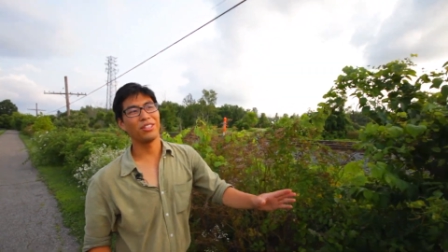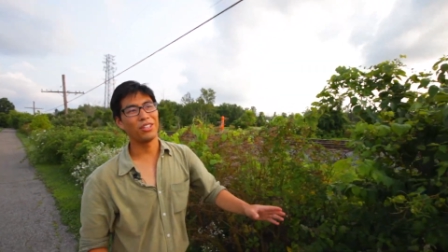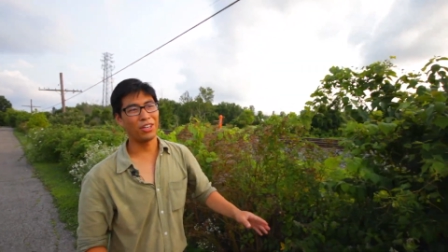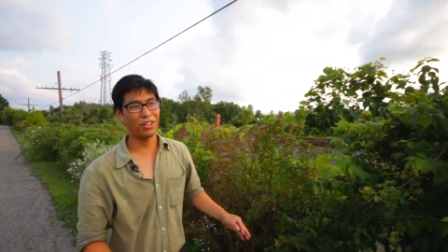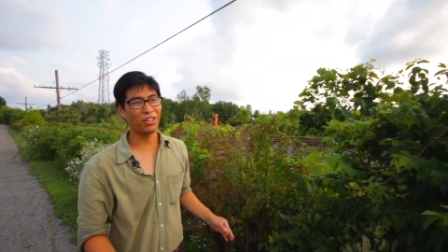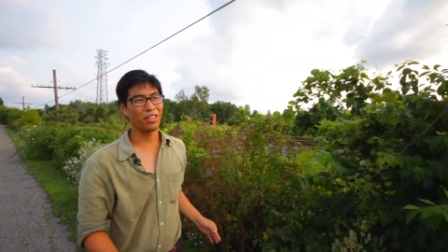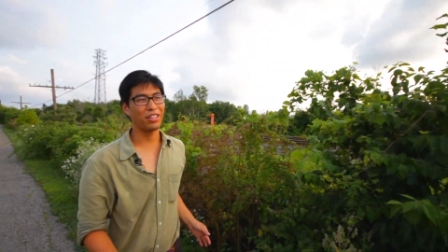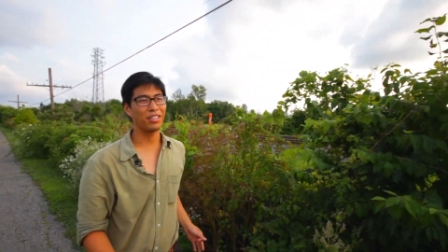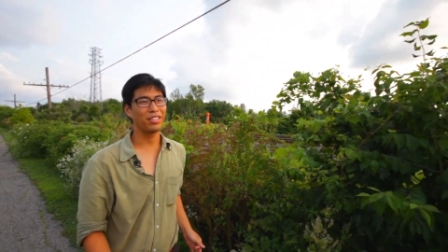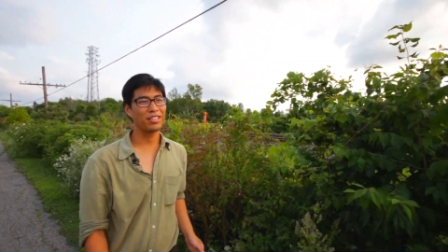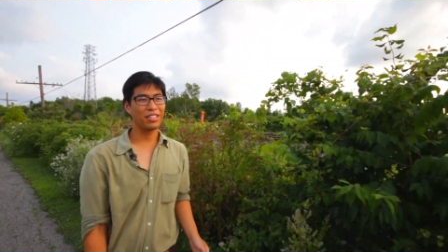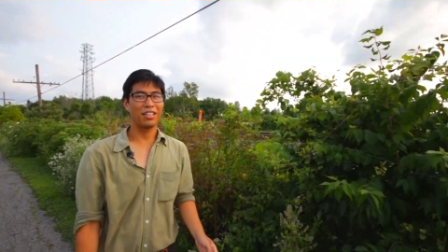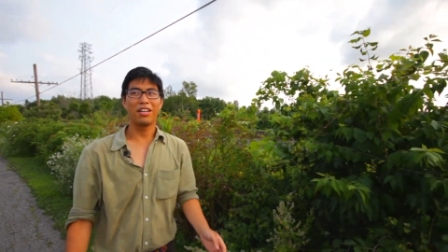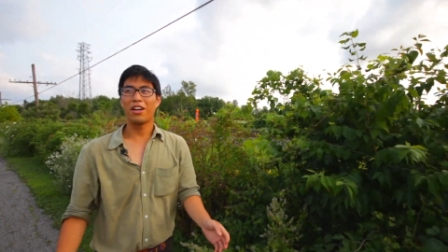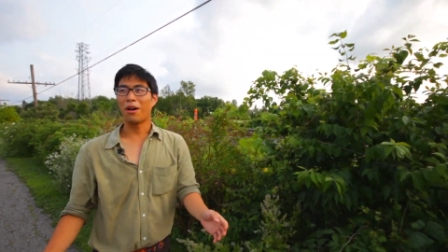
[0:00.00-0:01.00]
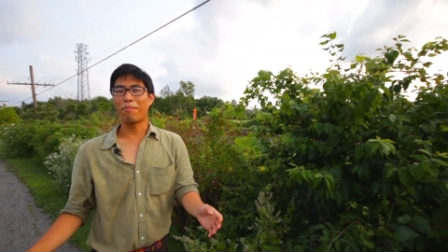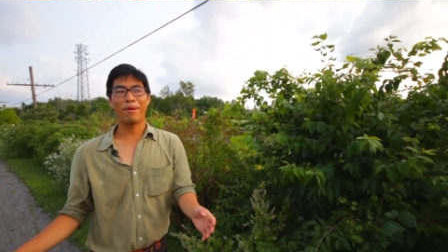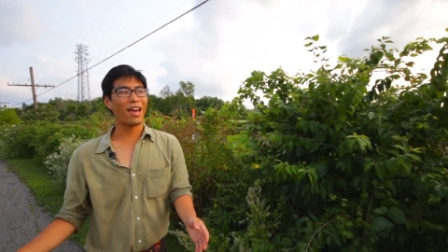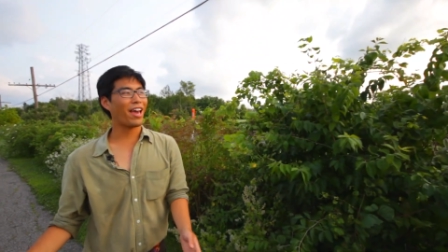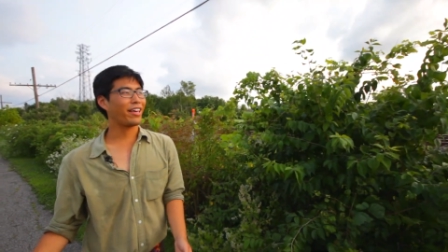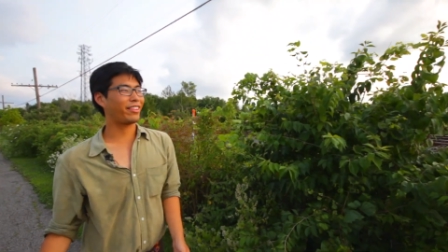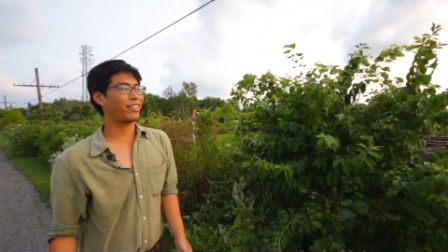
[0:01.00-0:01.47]
along a
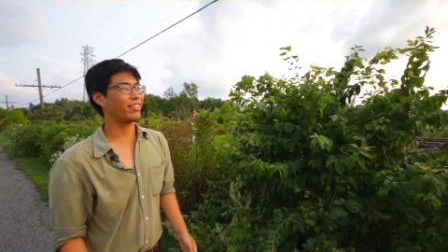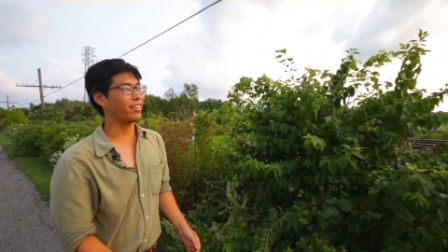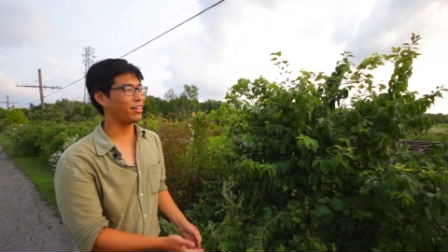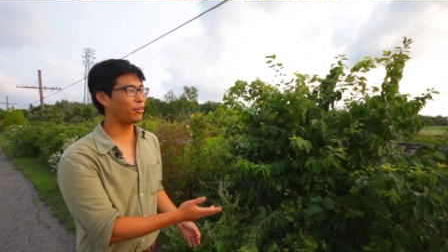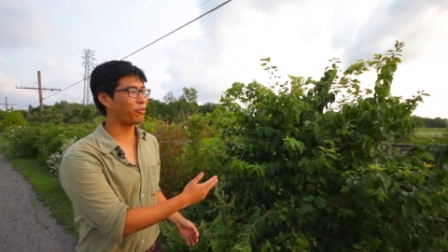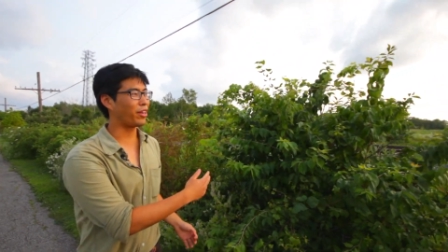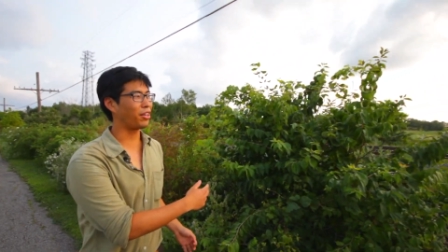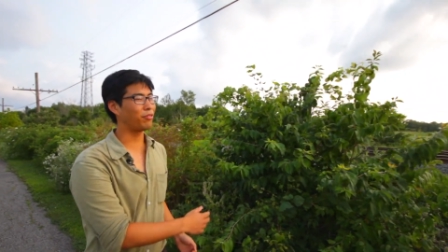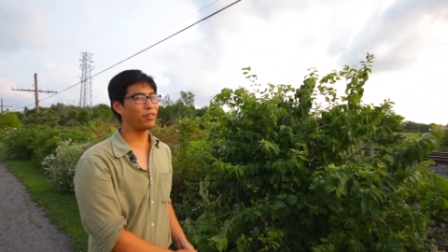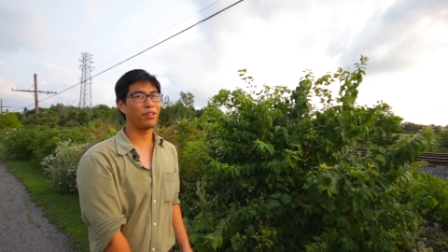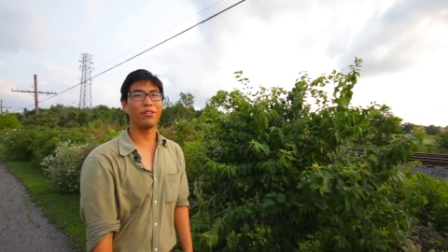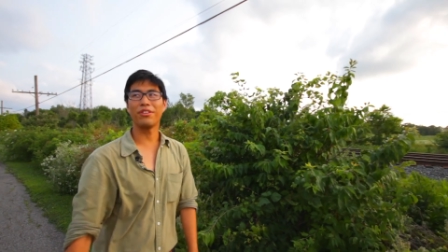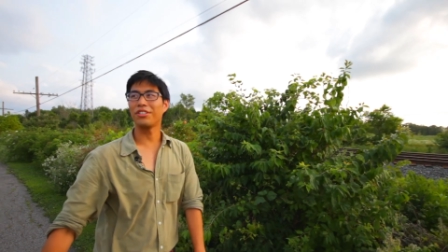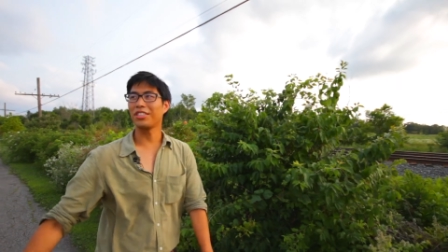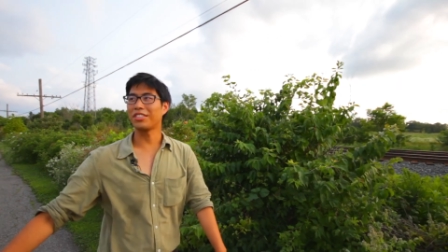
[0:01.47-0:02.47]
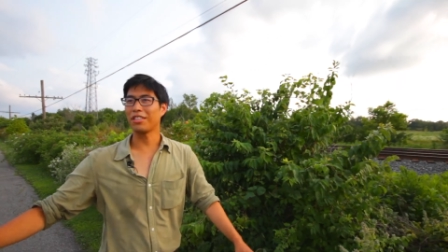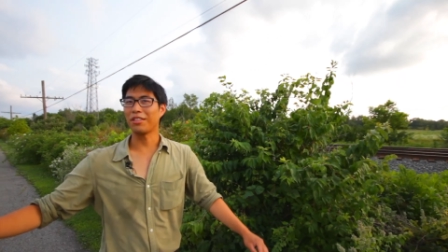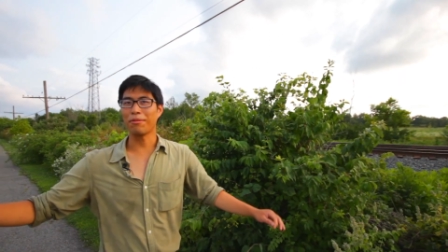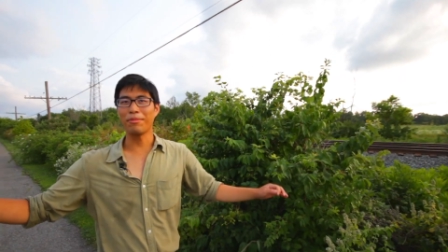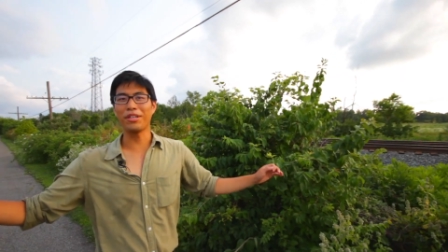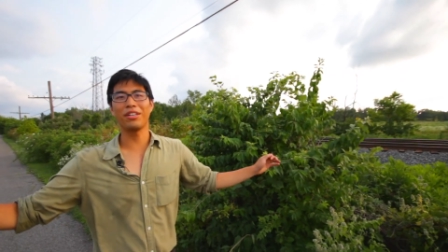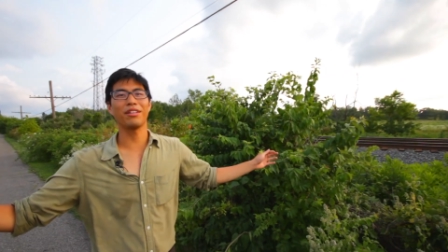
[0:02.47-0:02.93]
path and a railroad, just in
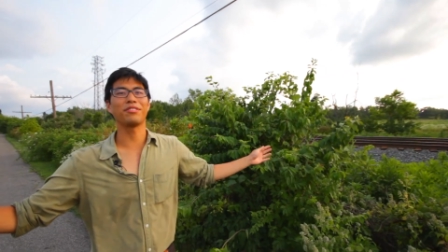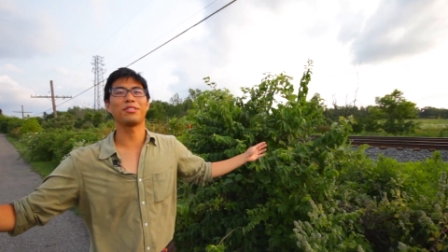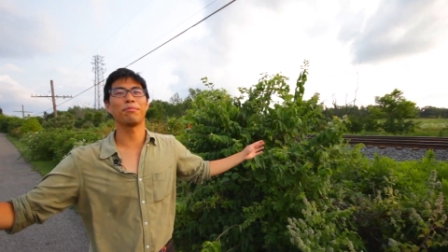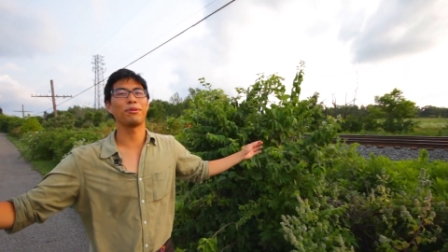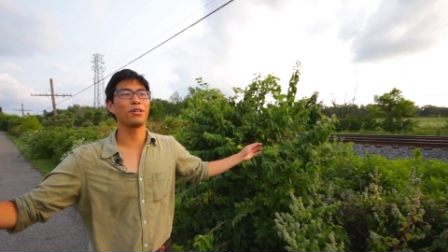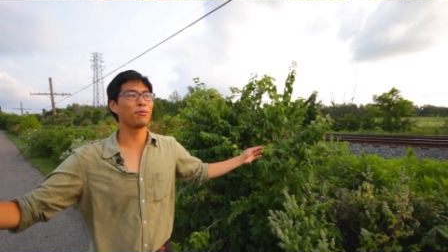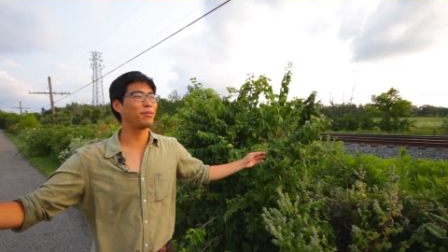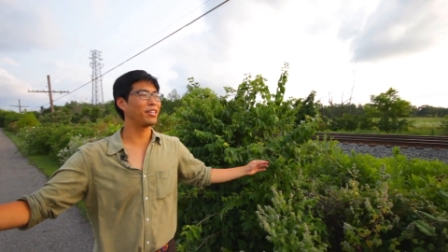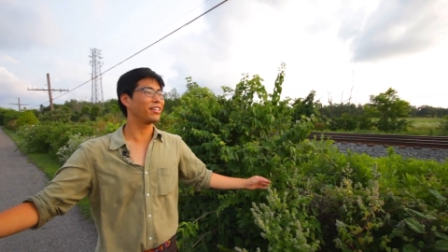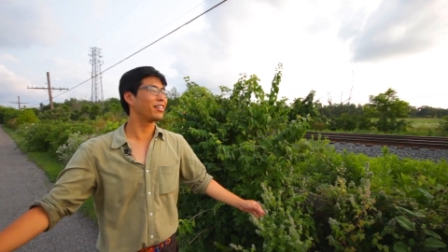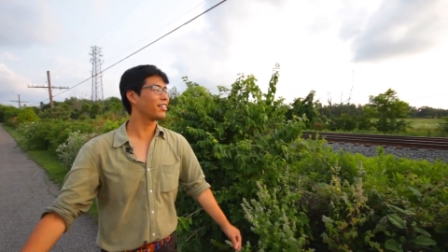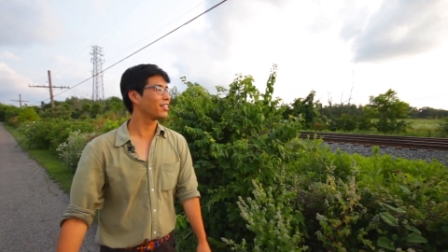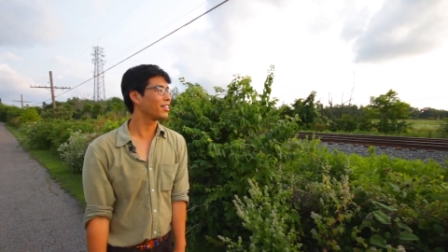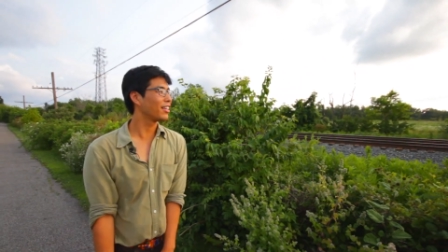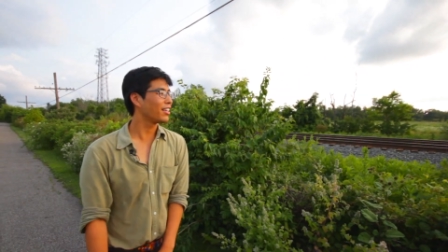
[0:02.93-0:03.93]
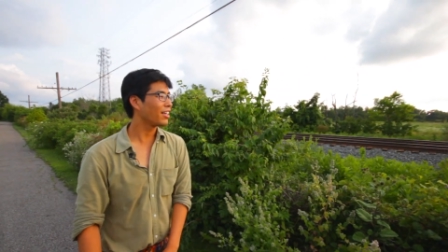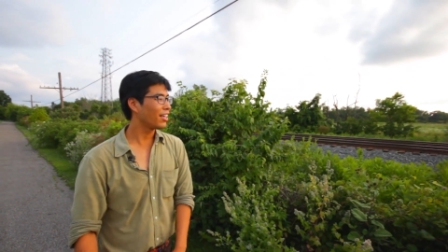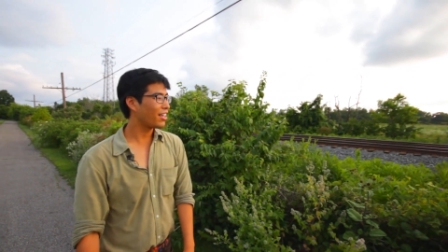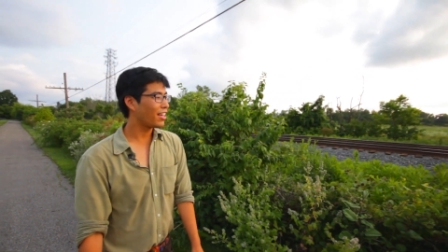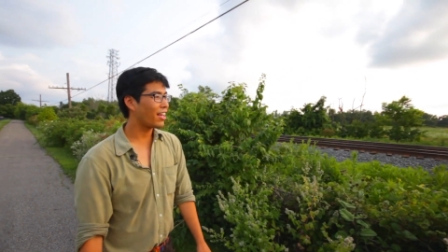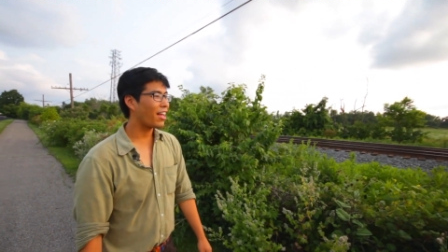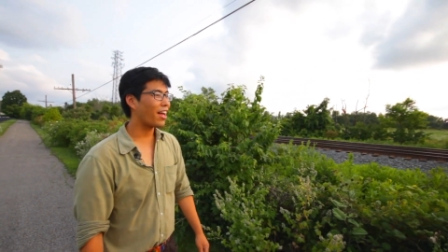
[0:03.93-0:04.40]
the middle of suburbia,
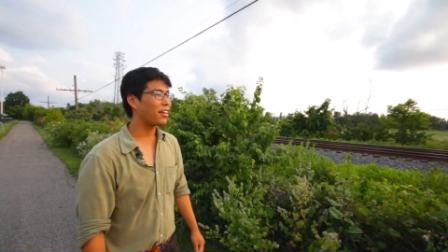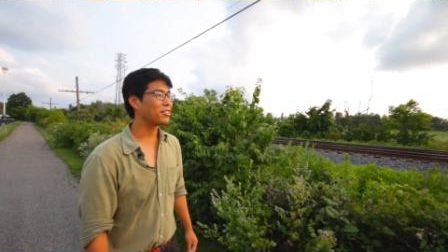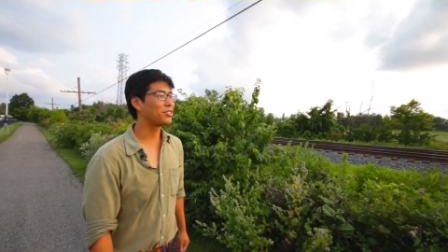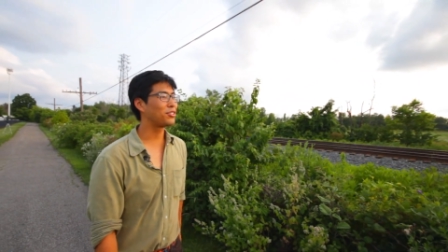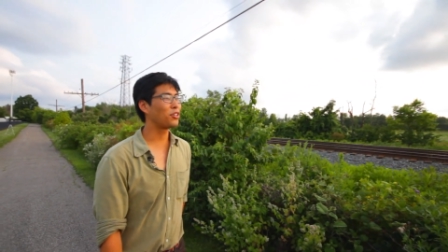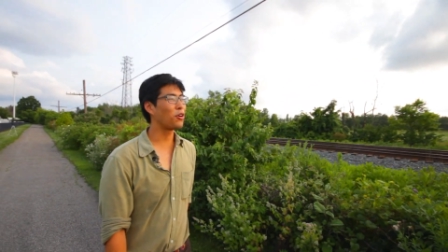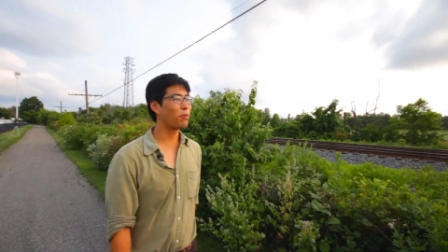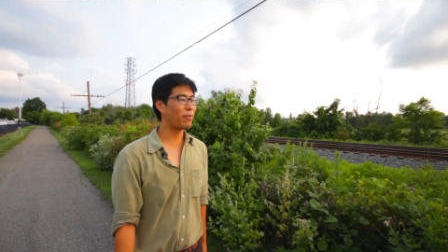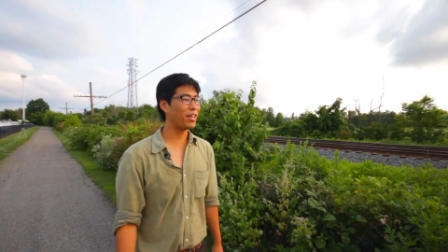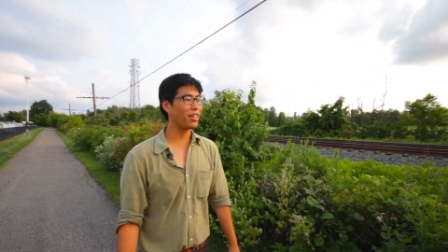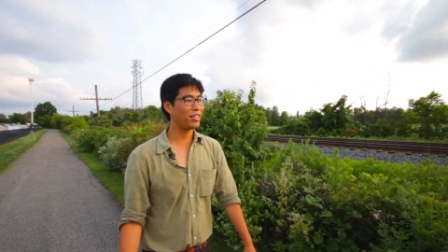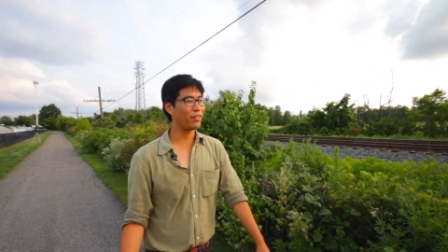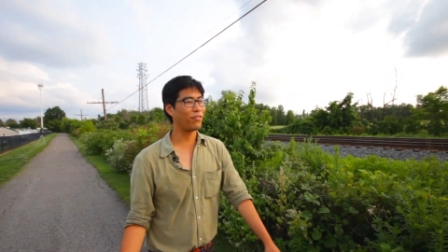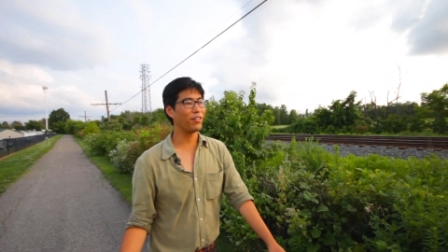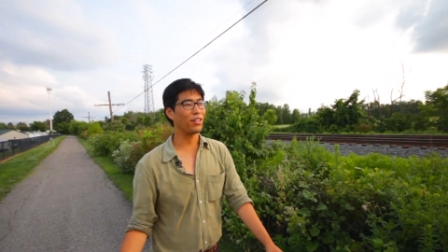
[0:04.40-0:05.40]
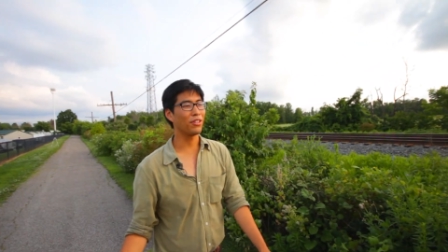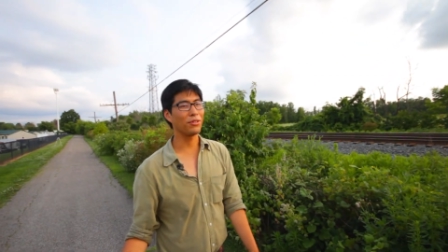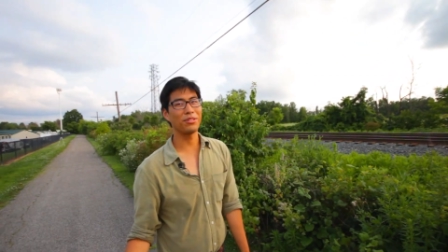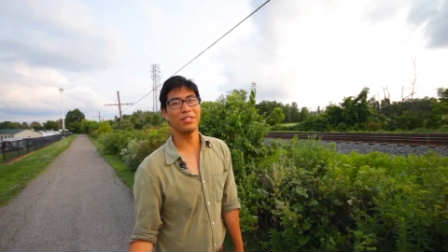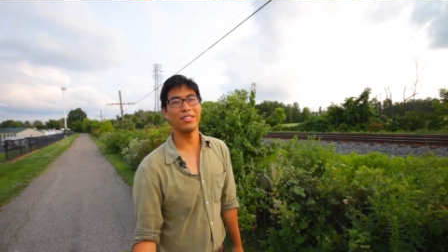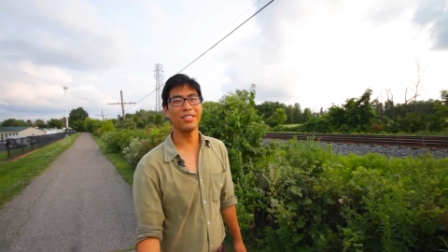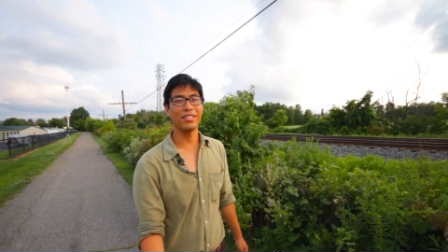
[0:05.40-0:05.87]
has so many different
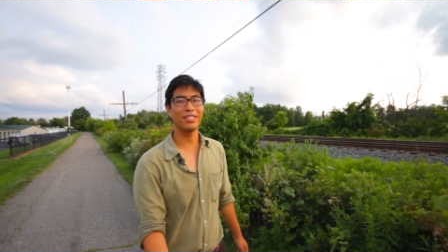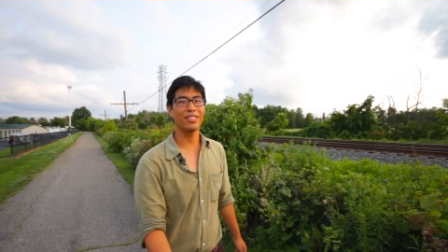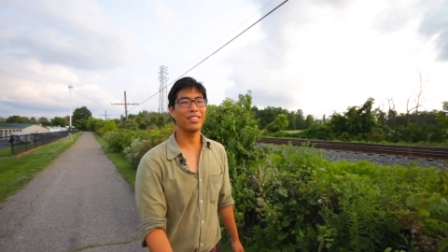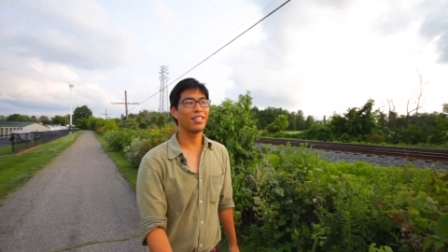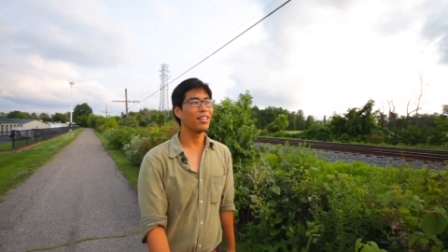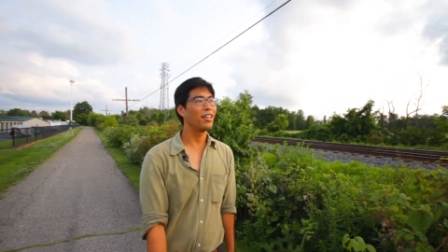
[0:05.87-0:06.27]
uses.